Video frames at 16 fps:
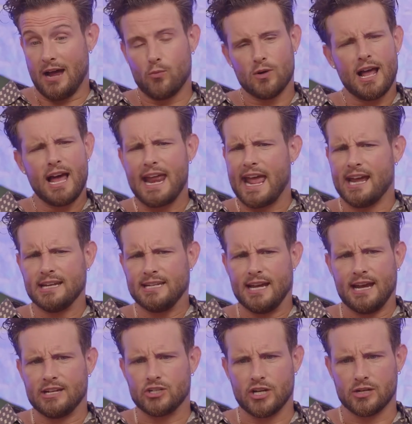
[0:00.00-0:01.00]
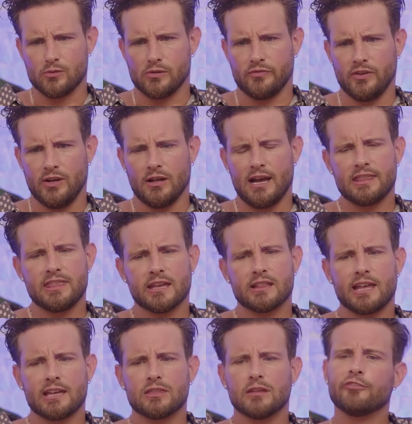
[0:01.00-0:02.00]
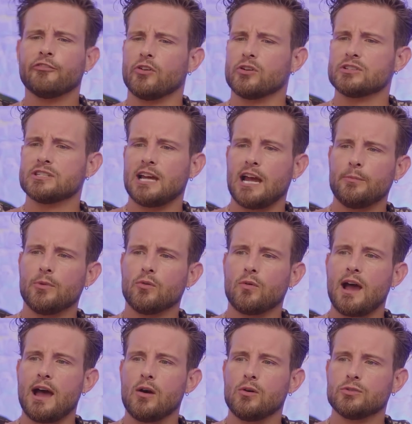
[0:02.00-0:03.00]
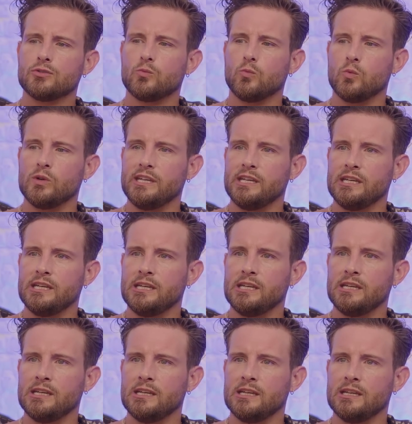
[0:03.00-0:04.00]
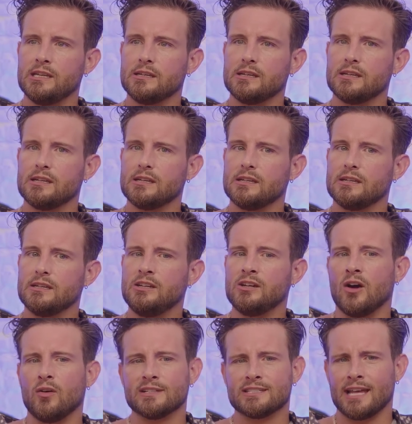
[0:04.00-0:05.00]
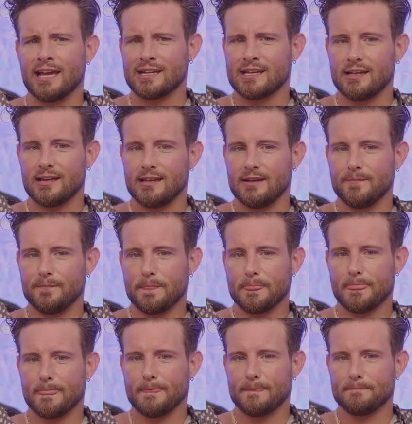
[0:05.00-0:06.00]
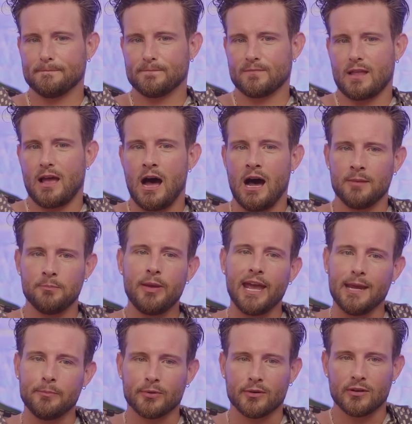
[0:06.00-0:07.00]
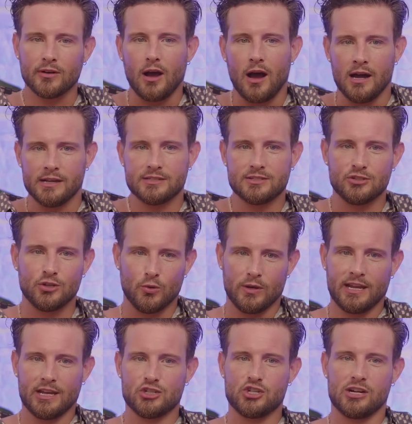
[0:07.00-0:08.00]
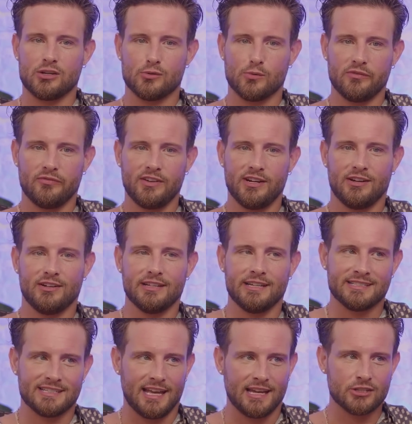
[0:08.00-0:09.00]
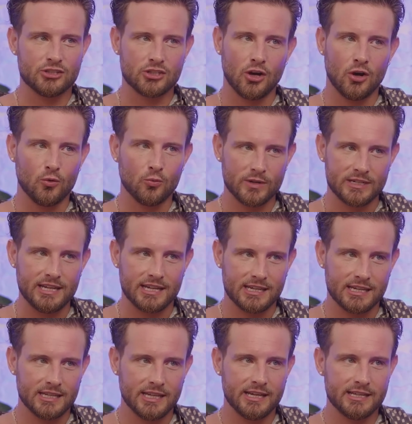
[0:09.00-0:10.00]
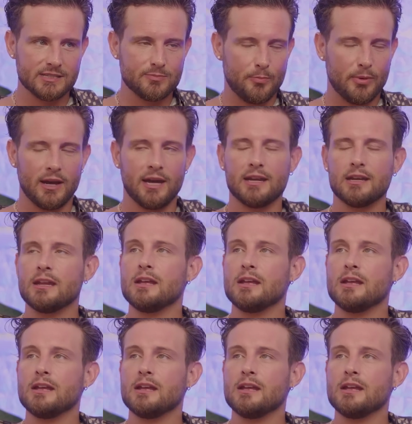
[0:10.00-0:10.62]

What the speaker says: We're not anti gender reveal. I think like the first time around it's like on paper, us doing a gender reveal is like so ridiculous, but